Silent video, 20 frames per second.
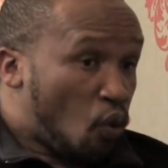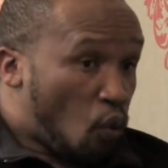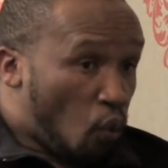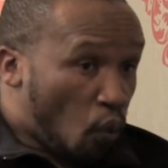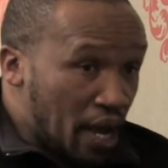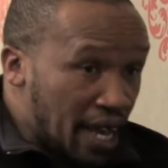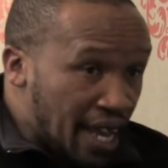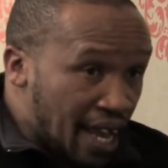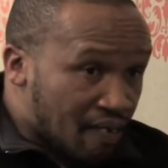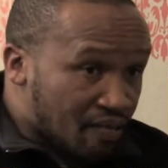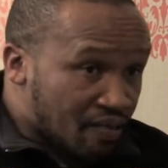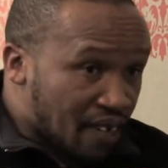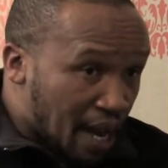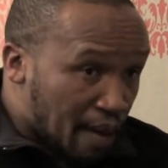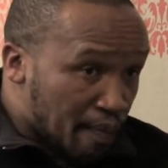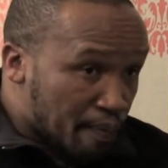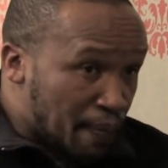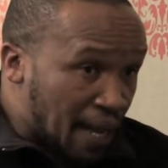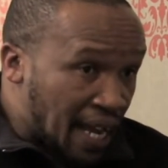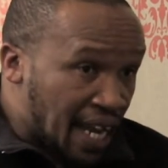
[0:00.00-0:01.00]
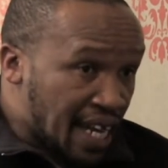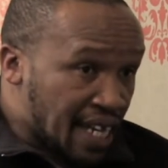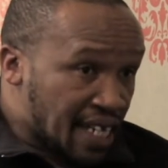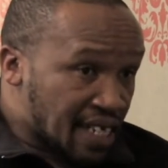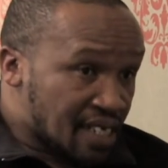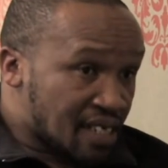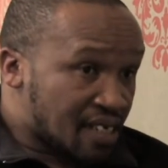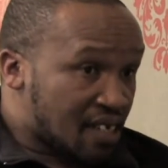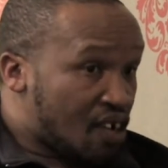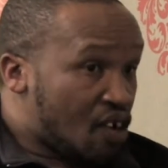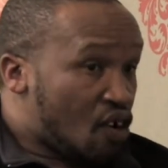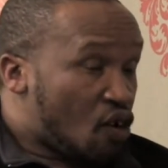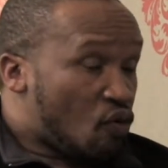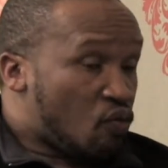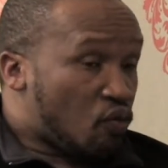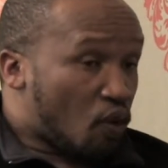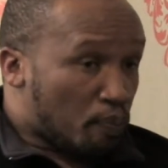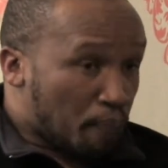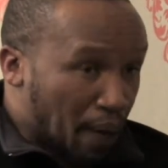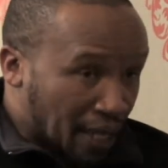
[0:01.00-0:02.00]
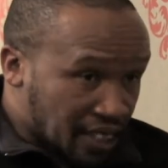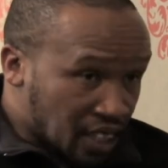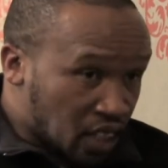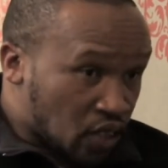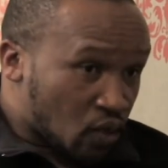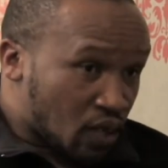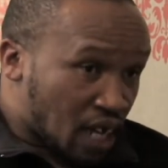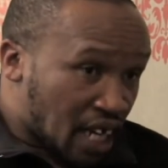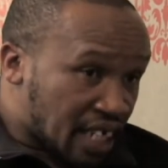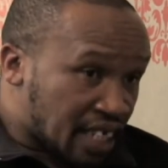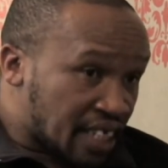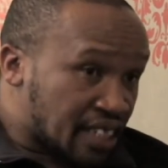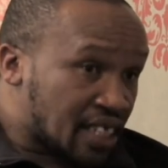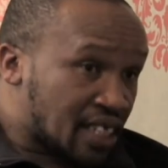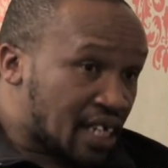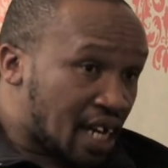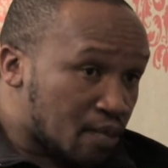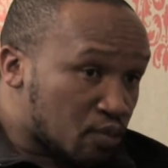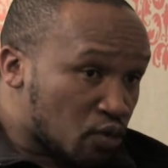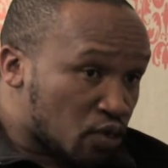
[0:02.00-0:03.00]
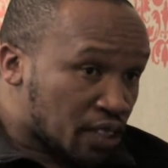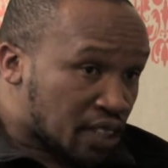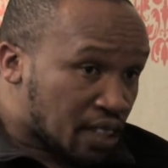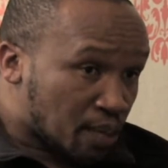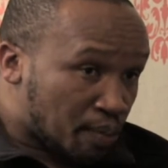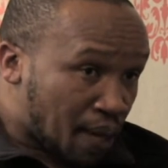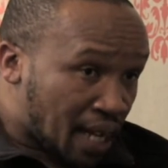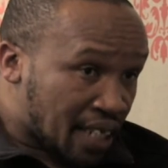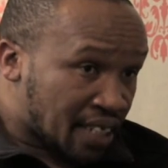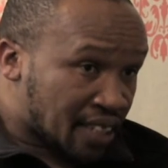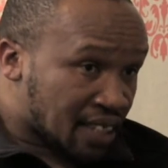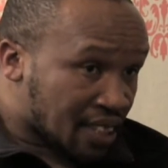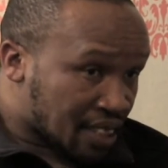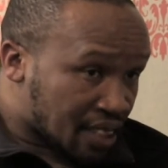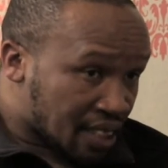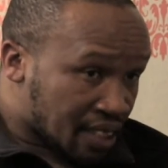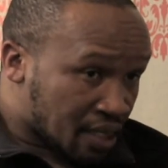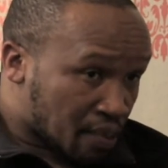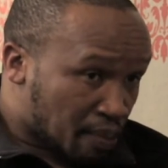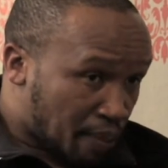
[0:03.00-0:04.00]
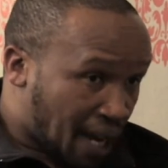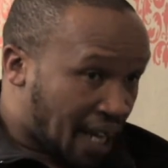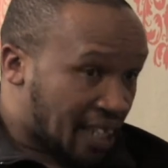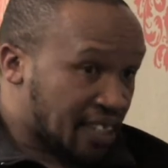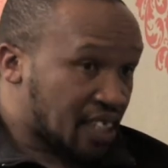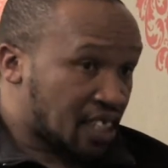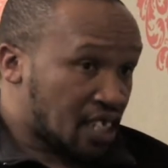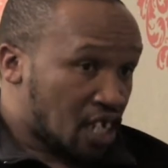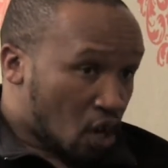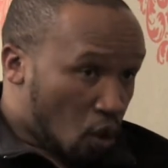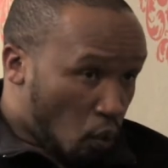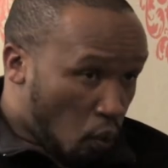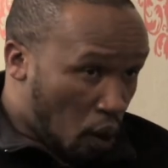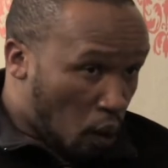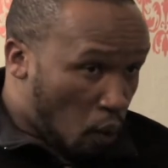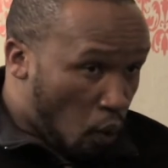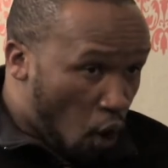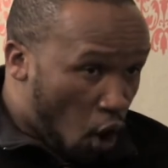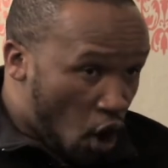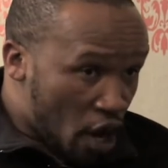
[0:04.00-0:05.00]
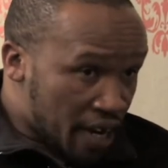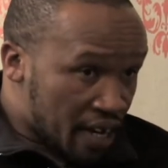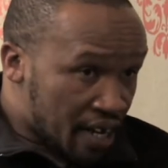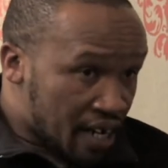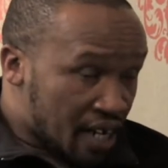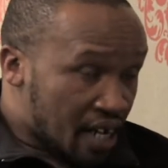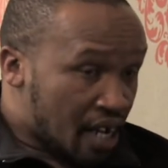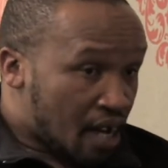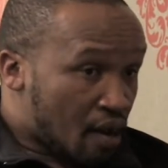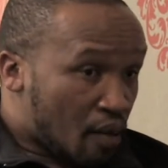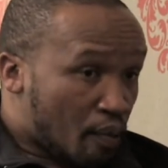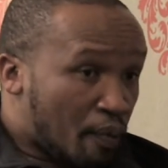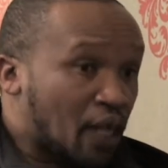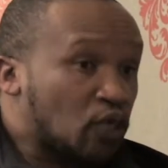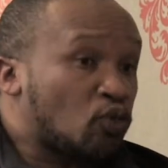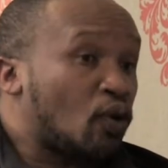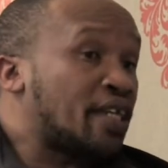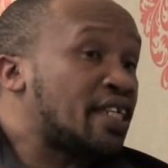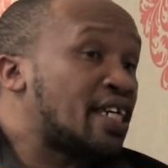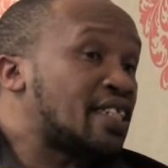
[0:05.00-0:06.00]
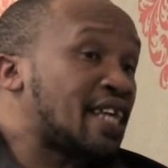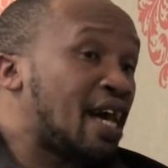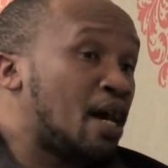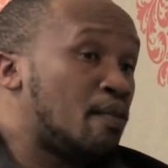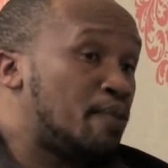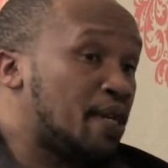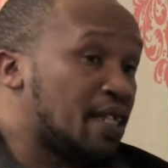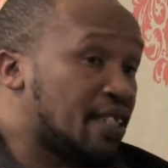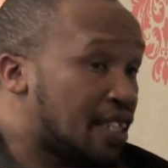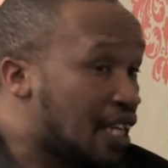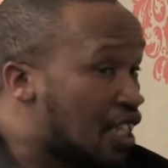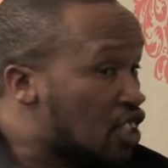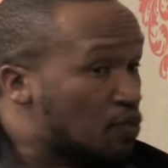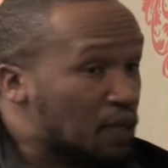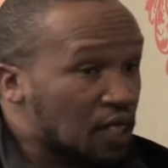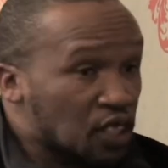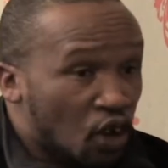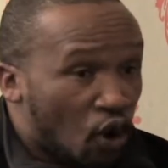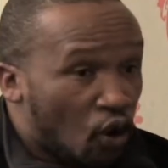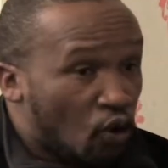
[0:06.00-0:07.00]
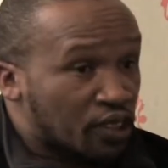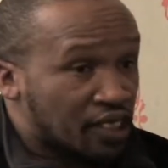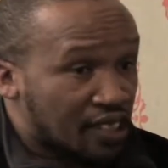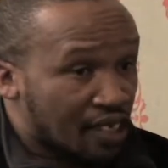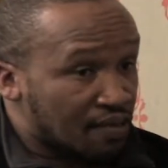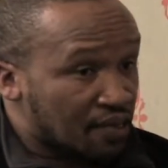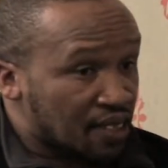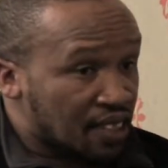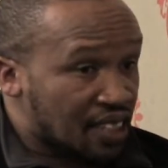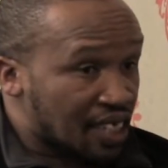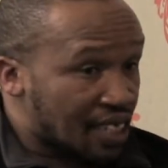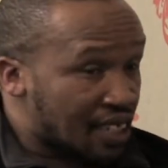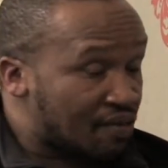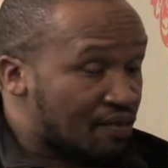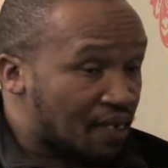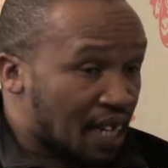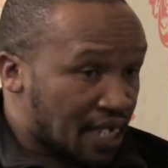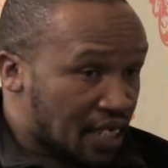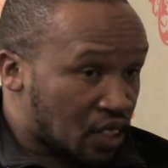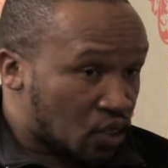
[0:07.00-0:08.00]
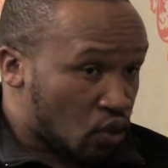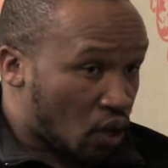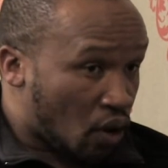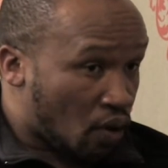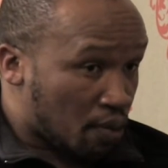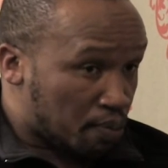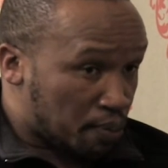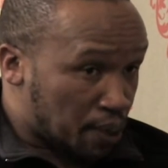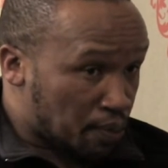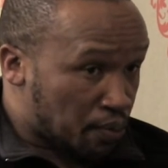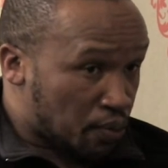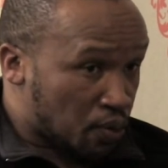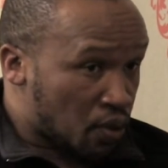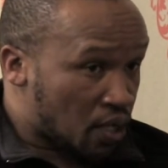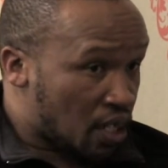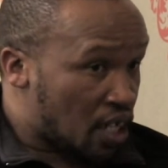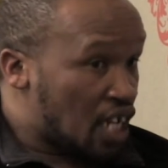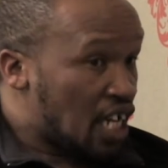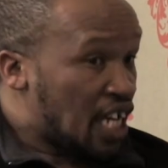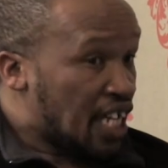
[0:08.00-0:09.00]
We have campaigned for particular critical municipalities in the past. We won, but what has happened? There's been no service delivery to our people.